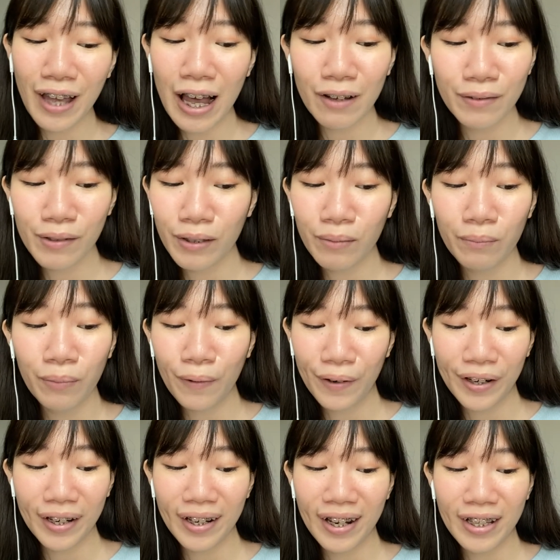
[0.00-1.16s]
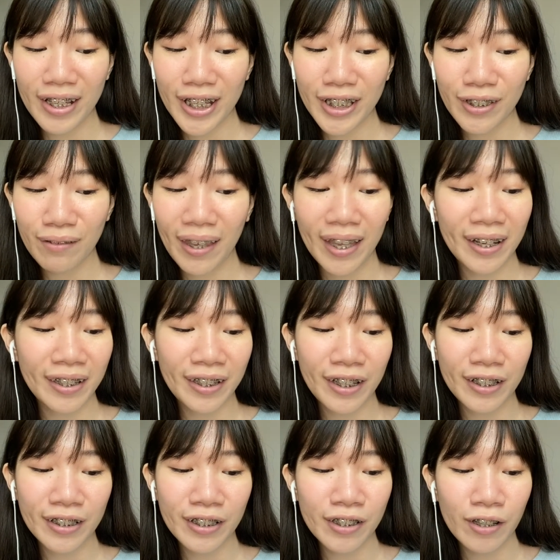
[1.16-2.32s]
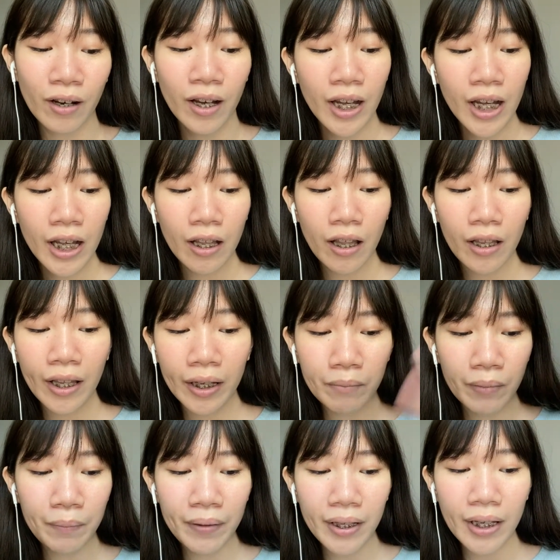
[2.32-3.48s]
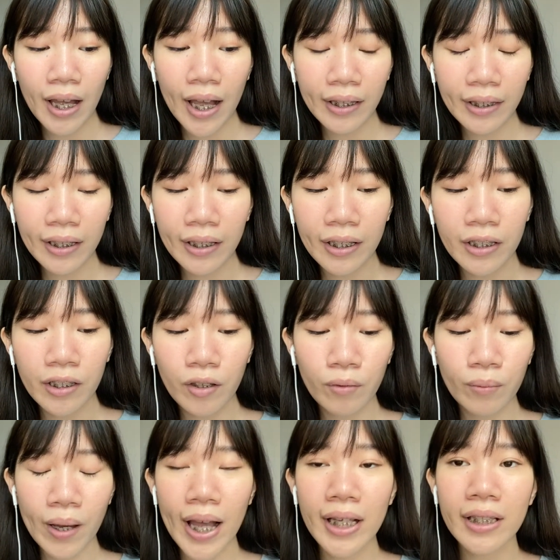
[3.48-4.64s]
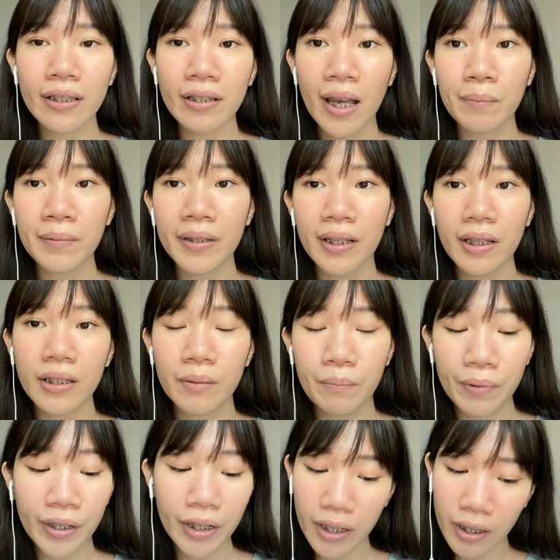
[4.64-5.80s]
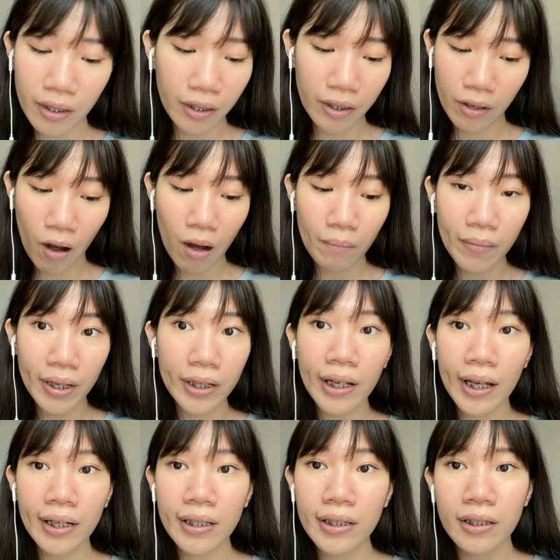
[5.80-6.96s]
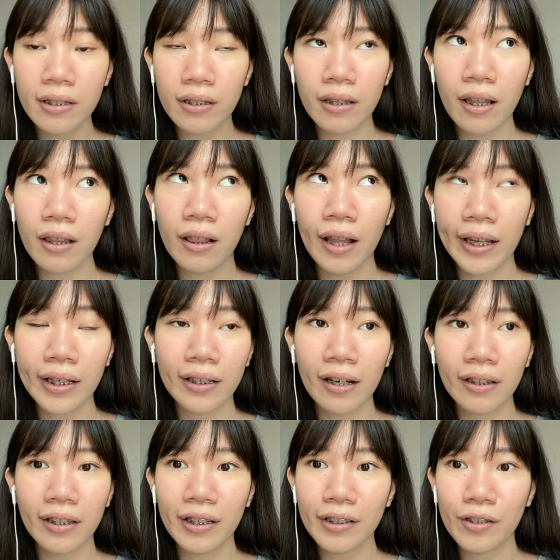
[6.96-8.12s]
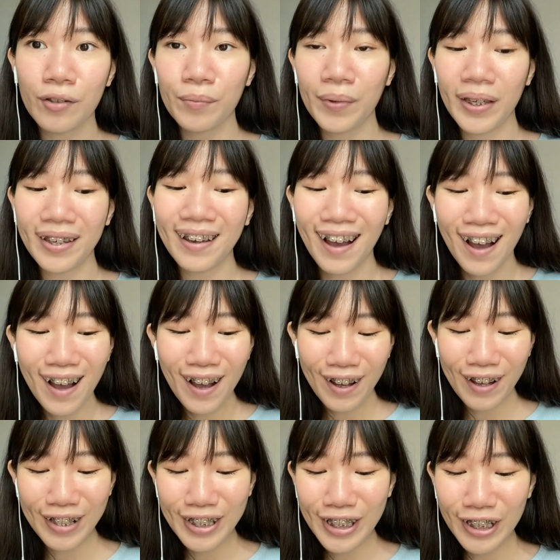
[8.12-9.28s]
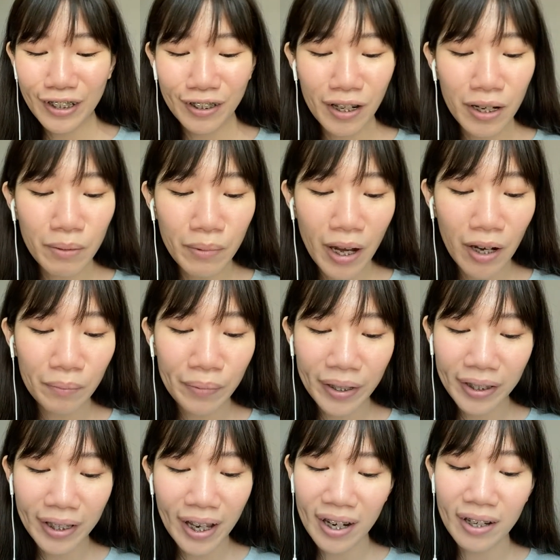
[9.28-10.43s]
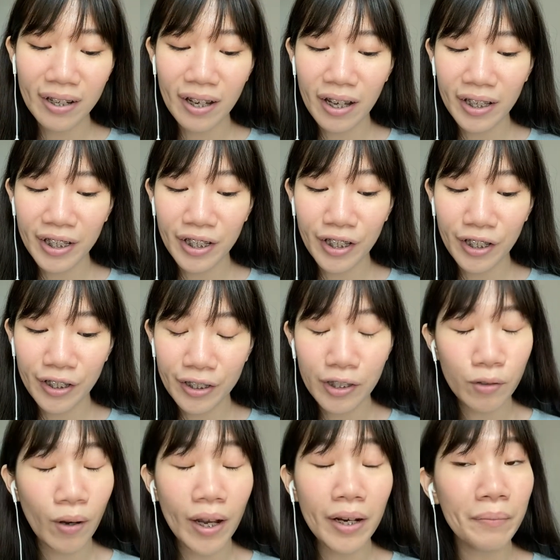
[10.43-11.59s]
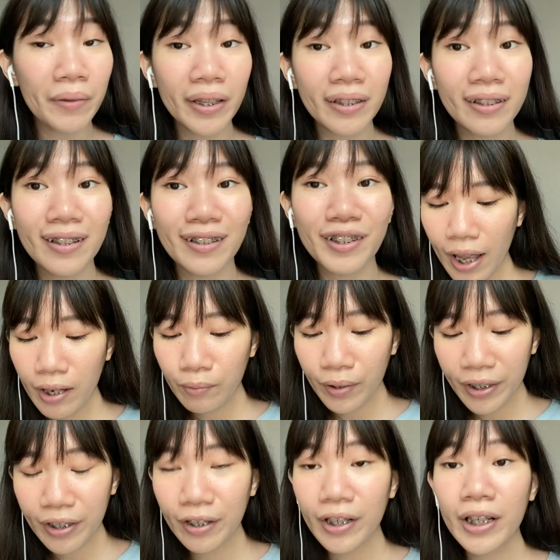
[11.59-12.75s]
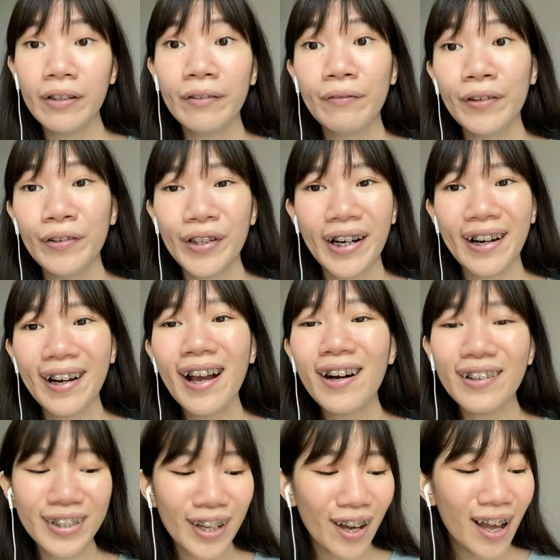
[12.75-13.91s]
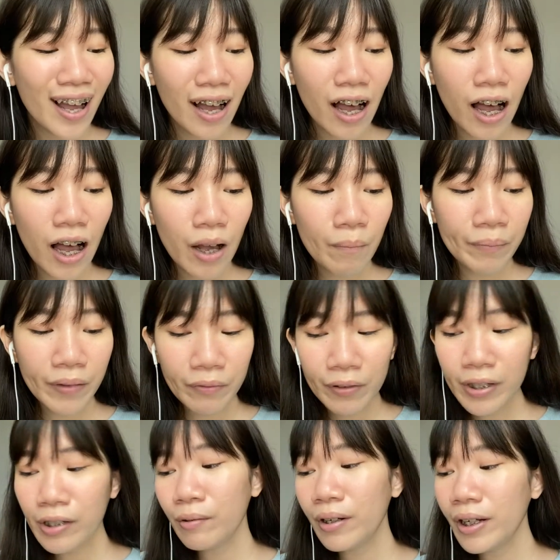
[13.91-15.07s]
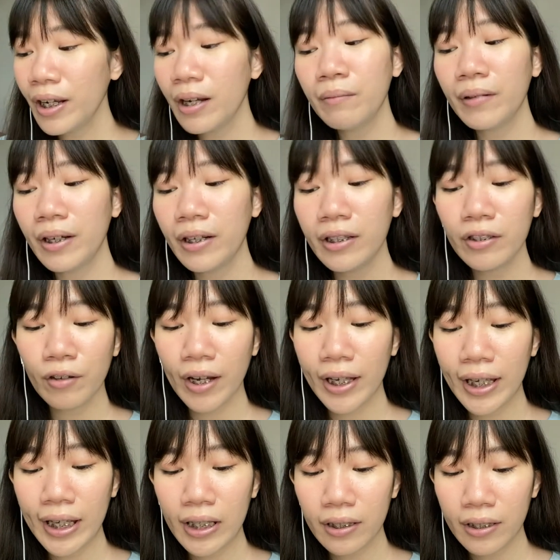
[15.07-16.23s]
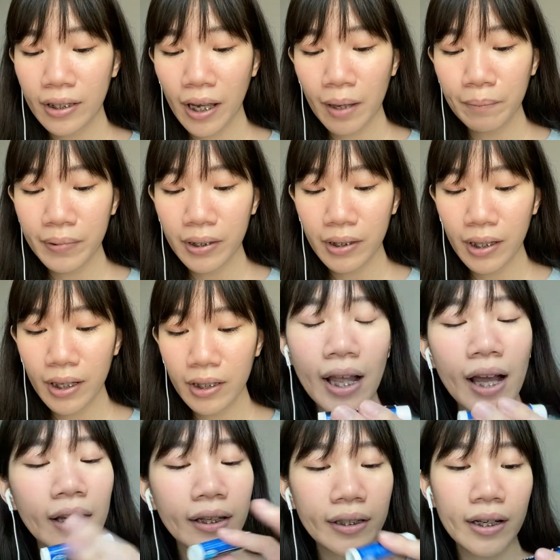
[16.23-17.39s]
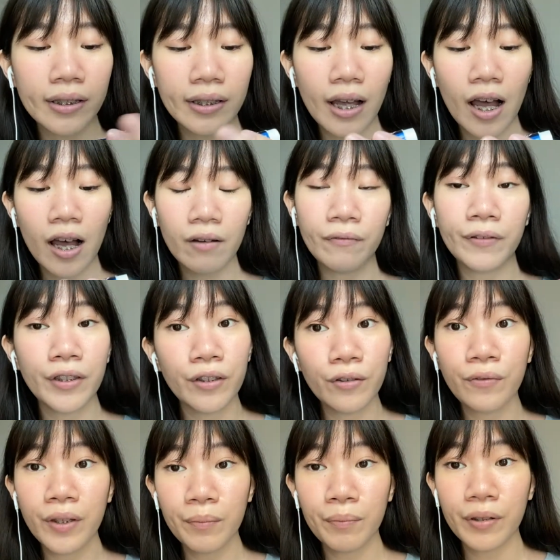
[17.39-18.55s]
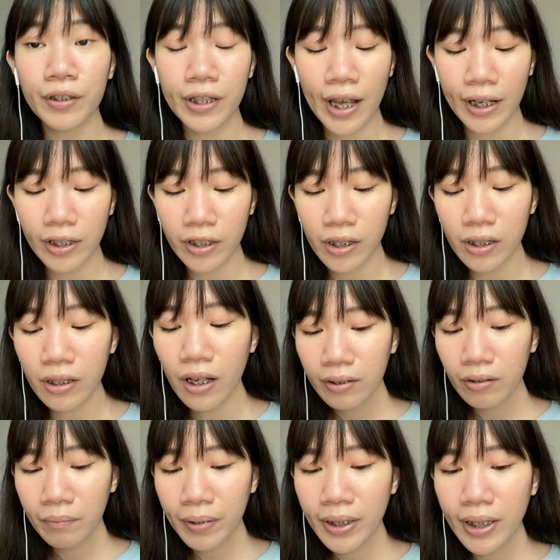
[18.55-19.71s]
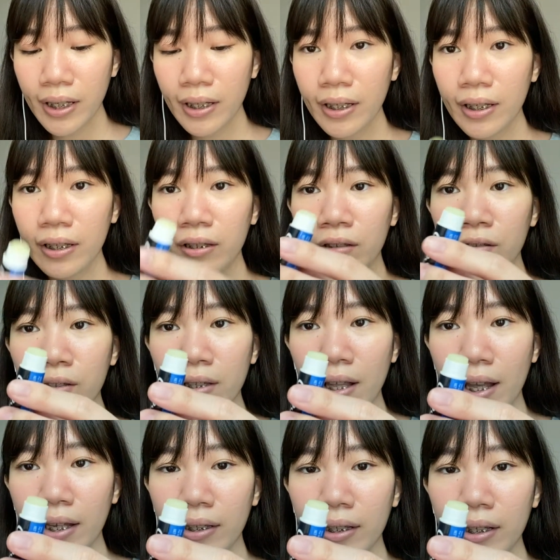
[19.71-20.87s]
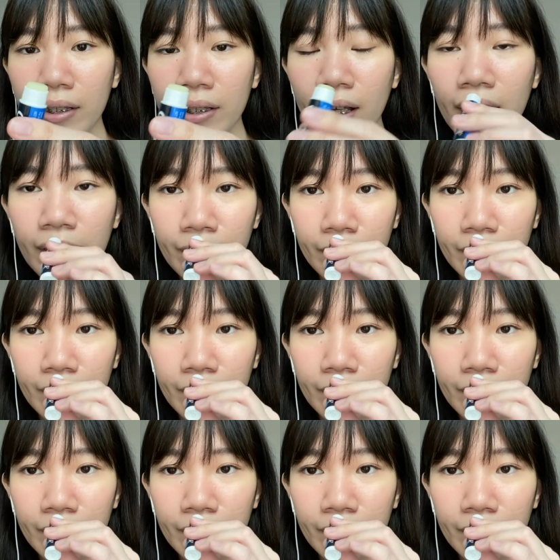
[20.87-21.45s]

have to import it to get it here. So like maybe I think in US chapstick is pretty common and it's like nothing to be considered about, but then in here it's quite a big deal, and we're gonna review it right now. So the first one that I'm gonna try is chapstick. It does have UV protection, so basically it looks like this, and